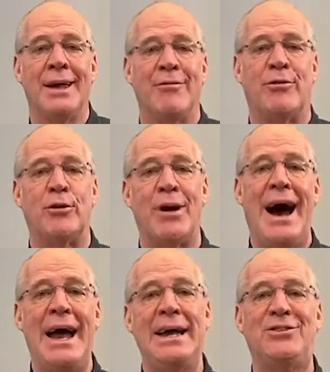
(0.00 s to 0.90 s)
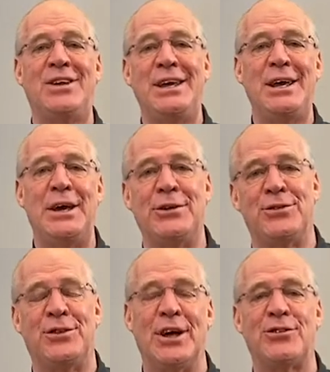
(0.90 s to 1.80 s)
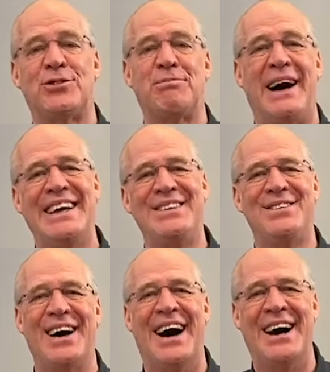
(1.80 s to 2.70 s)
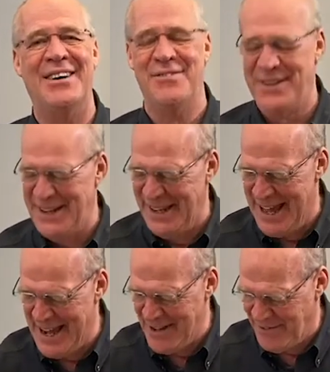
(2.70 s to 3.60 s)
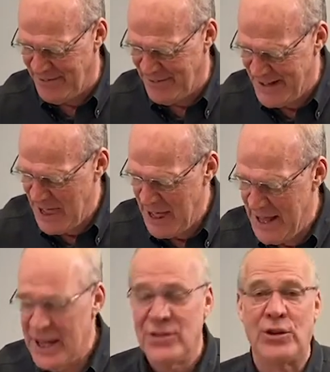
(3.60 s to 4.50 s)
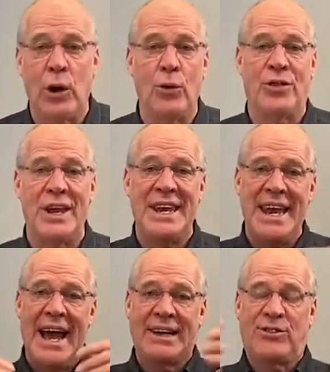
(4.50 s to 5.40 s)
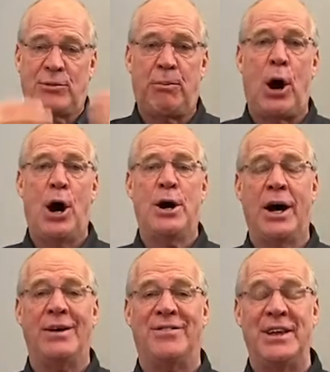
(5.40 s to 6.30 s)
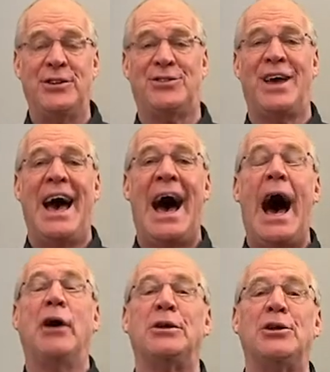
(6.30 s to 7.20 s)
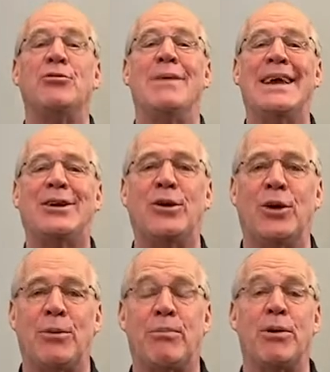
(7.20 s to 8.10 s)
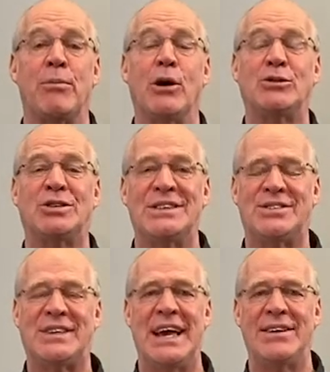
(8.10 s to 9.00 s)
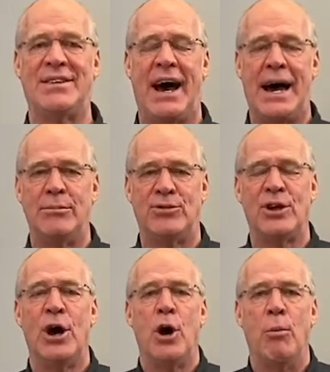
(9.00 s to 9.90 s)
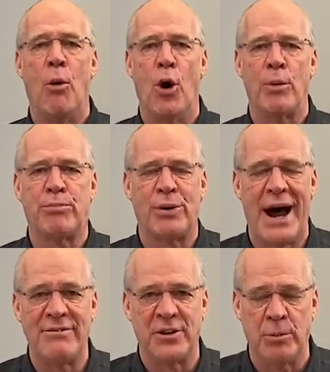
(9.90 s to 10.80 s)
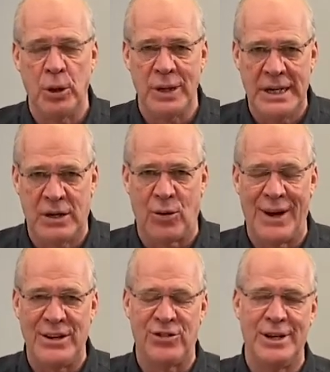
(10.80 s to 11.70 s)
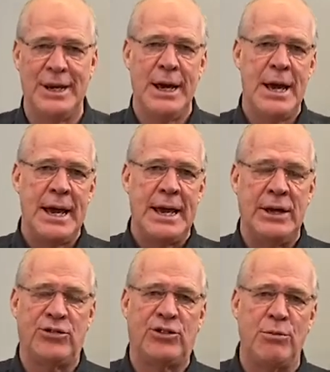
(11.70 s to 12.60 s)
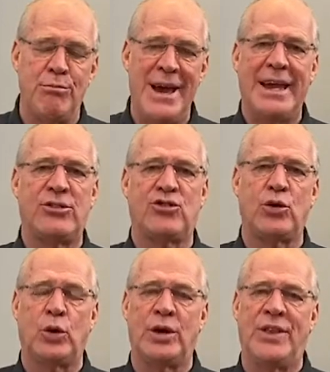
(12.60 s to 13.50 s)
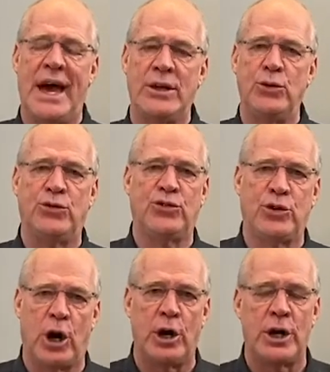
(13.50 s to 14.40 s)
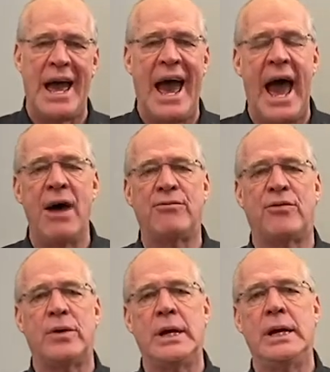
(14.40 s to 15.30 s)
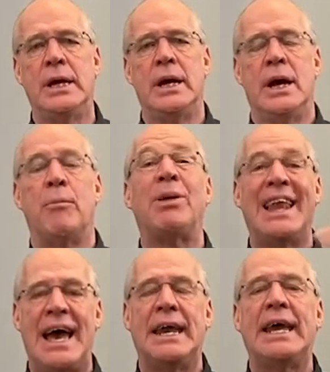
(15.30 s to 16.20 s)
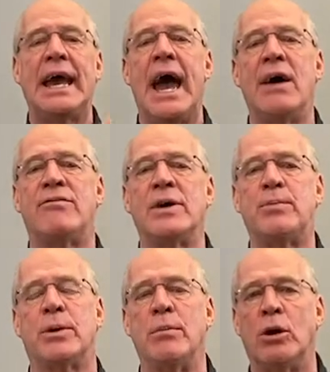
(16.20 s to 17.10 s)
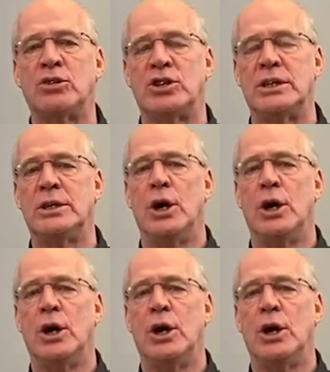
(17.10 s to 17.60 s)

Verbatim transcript: Variety is the spice of life. So the next part of this, how do you make your promotions ten times more profitable equation, is to make sure that you start every planning, every promotion